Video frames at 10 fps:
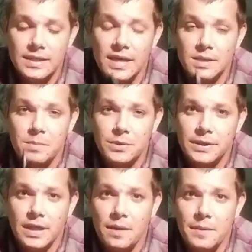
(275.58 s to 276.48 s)
It's not
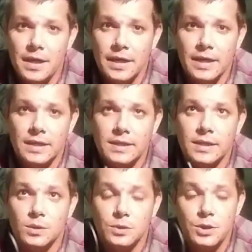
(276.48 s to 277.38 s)
supposed to come in
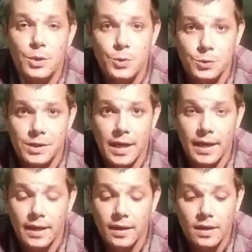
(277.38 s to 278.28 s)
until
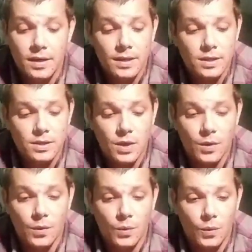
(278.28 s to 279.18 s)
Tuesday. So,
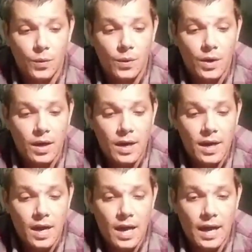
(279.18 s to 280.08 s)

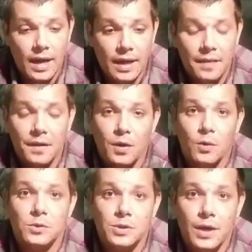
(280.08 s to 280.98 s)
and the
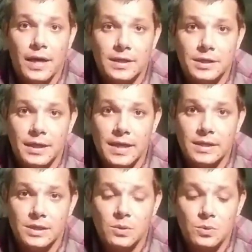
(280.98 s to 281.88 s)
girls are actually out
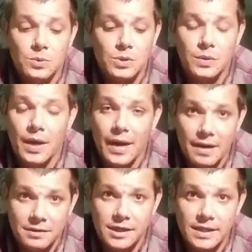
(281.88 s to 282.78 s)
of school, so now I
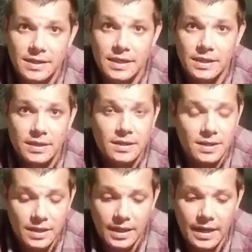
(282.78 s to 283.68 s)
have a chance
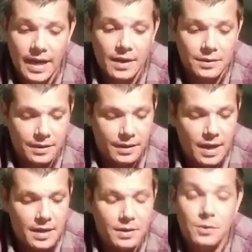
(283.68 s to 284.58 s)
to get out
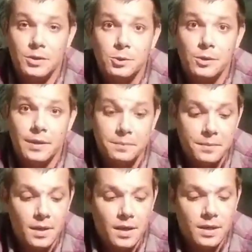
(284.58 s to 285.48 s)
and do a trip.
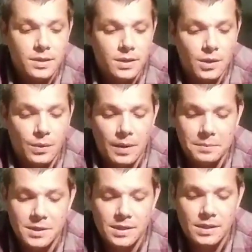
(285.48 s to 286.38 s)
So
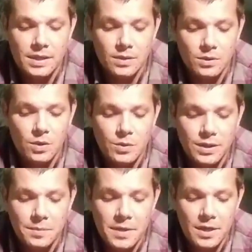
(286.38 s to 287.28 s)
I'm still going
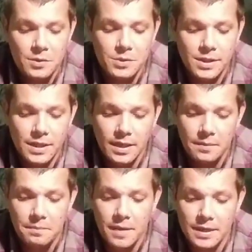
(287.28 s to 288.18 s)
to be using
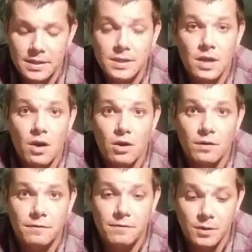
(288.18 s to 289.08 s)
my
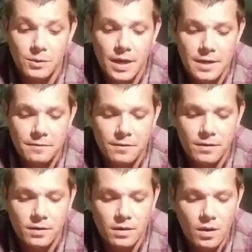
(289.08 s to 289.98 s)
SOG field knife
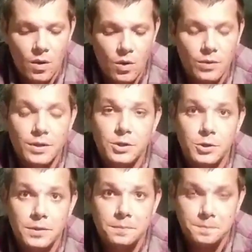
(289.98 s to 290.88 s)
on this
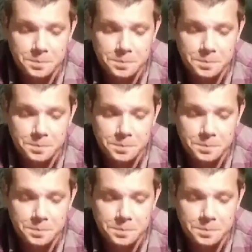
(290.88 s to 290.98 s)
trip,